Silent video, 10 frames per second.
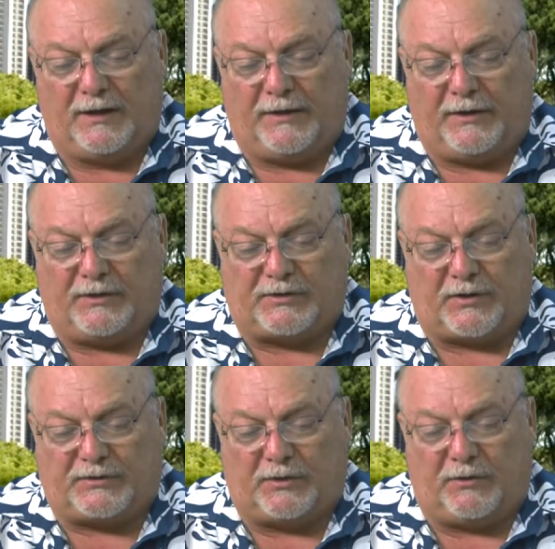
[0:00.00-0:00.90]
There's
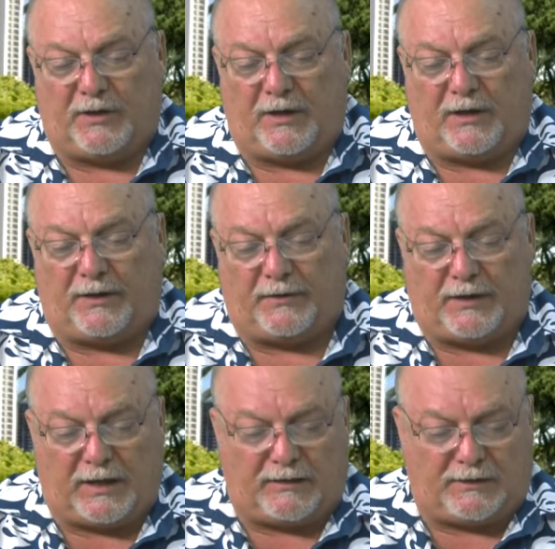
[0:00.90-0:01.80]
also
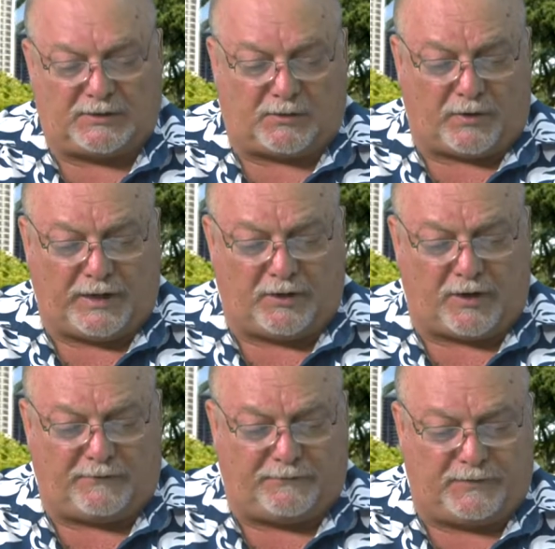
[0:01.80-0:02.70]
a story here
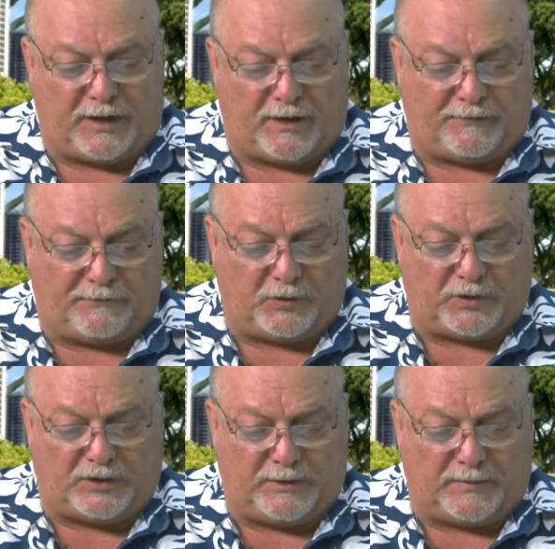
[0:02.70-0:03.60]
on
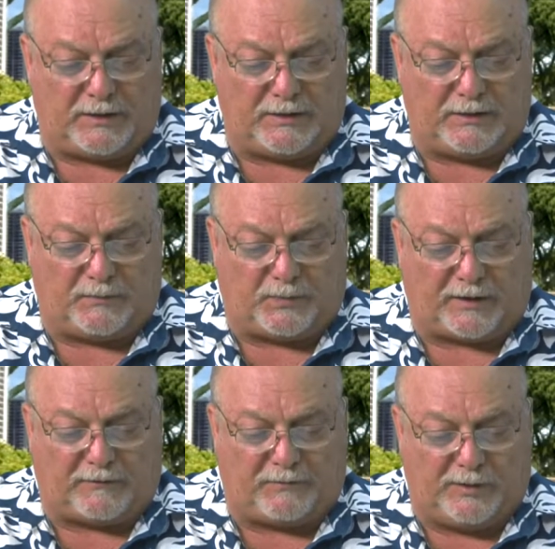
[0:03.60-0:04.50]
Fukushima
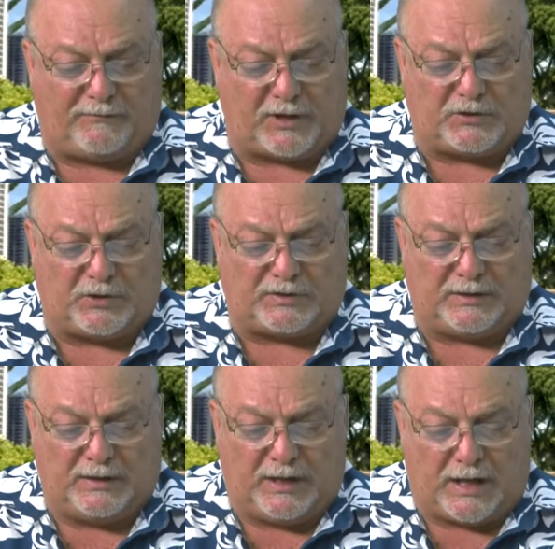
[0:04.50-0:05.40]
prefecture's
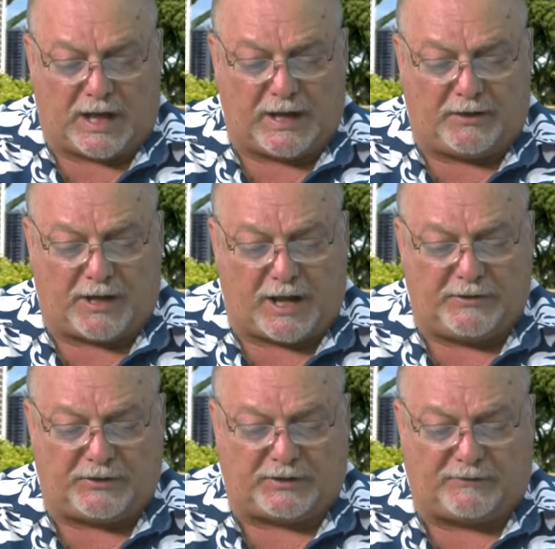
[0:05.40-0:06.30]
high on
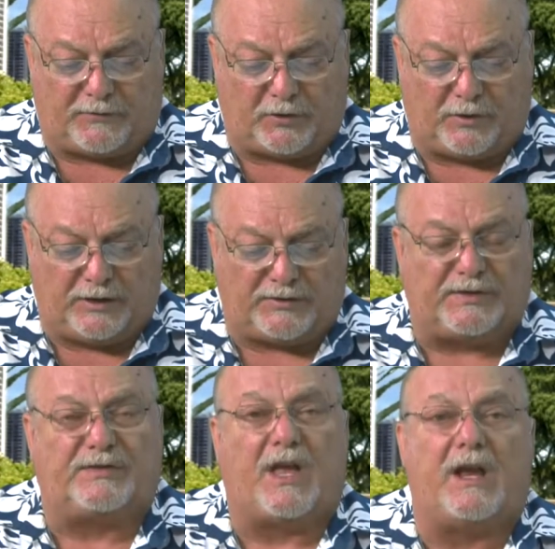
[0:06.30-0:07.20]
hydrogen for greener
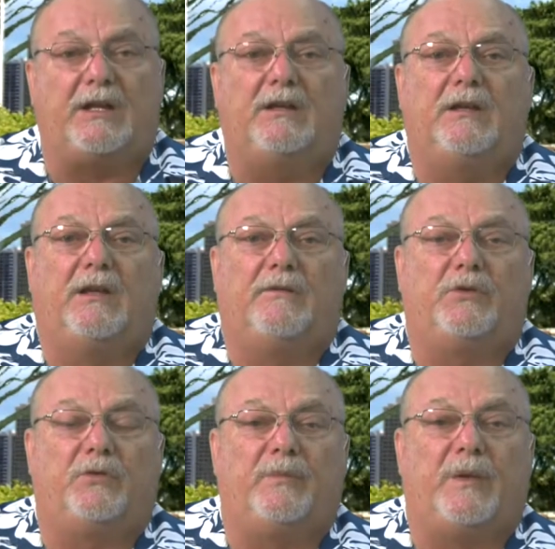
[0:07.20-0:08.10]
society. If
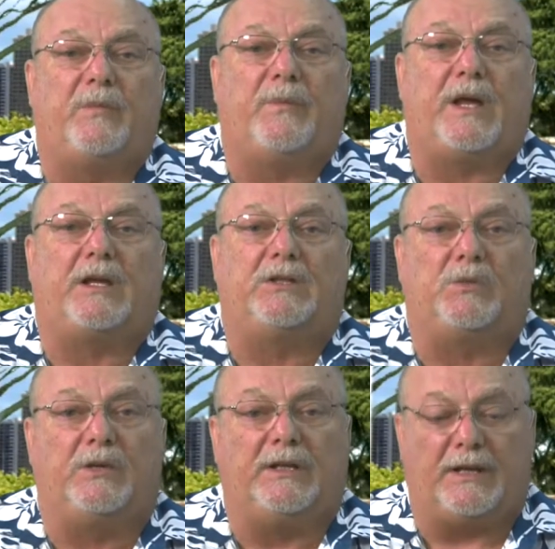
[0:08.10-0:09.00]
you'll remember, back in
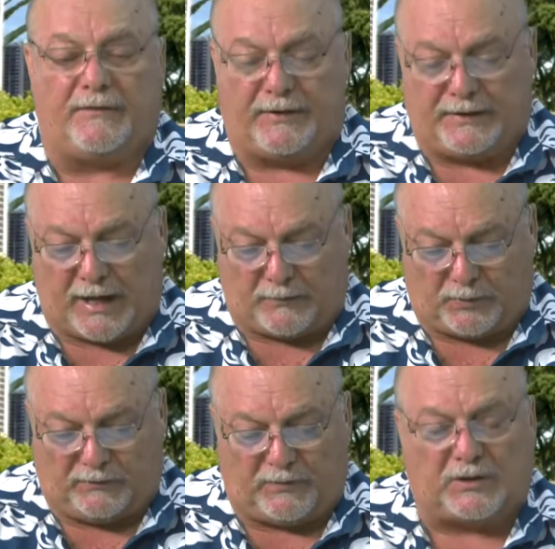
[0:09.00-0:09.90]
2011, that
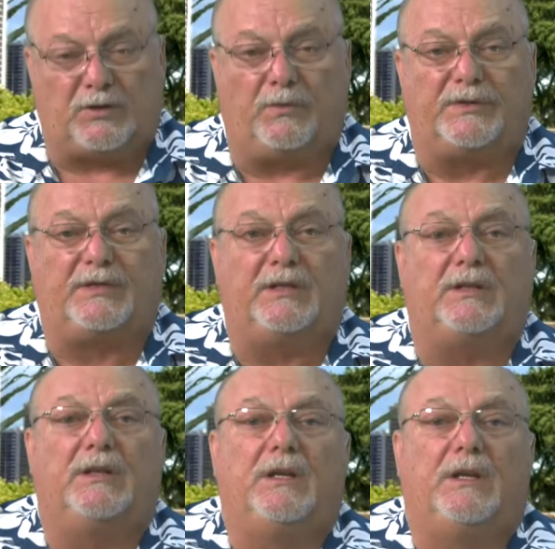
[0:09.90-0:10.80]
prefecture was hit
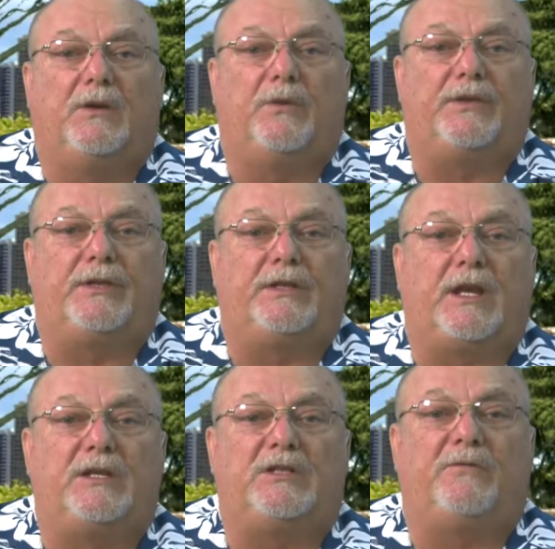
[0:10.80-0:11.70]
with the
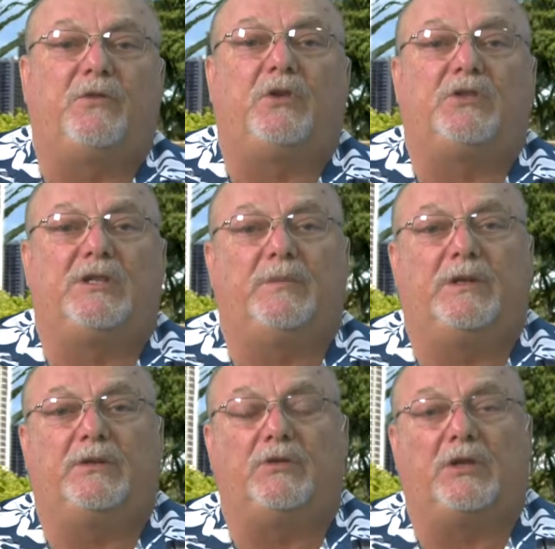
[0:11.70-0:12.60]
Daiichi
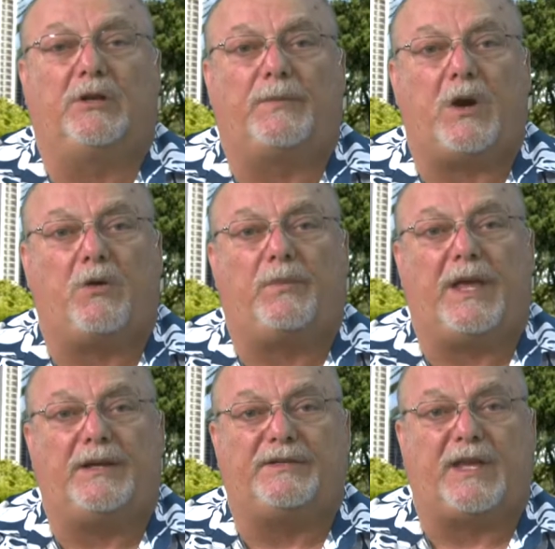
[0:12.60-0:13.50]
Fukushima nuclear power
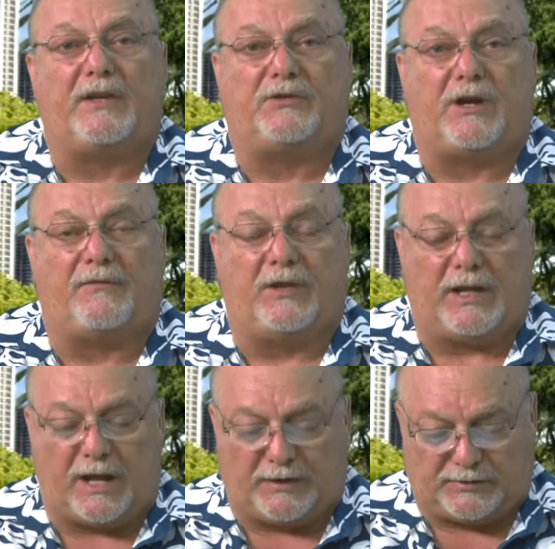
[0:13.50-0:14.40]
plant disaster after
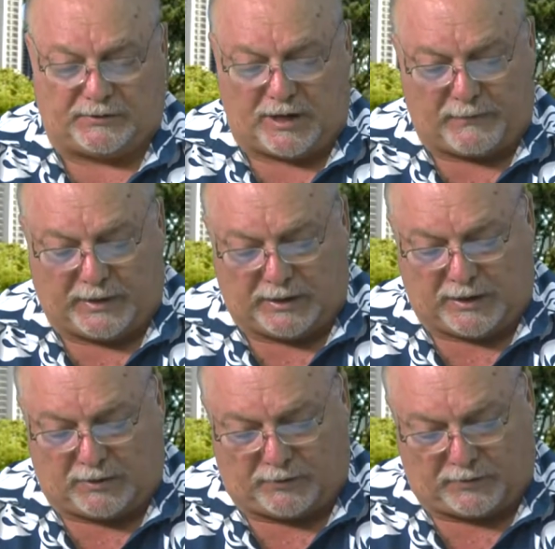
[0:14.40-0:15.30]
they had a tsunami and
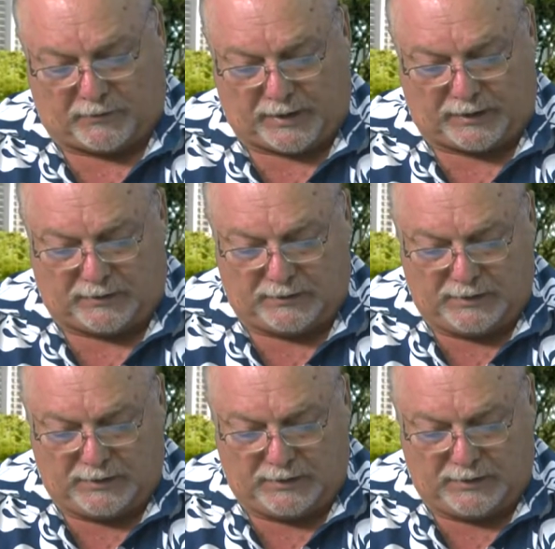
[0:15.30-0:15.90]
earthquake.